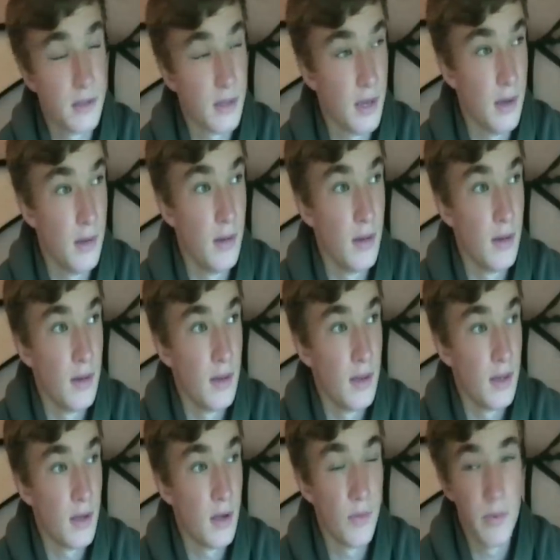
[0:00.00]
So
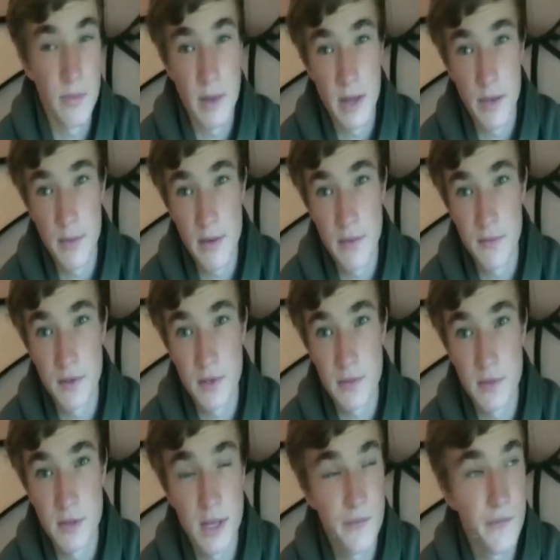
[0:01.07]
it could be a bit of weather for
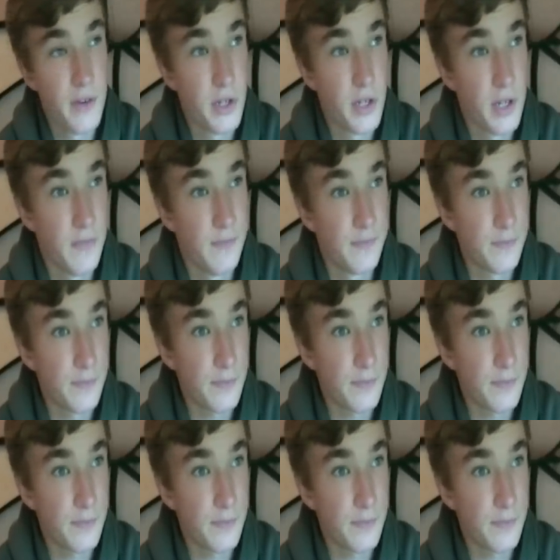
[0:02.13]
some zig fishing.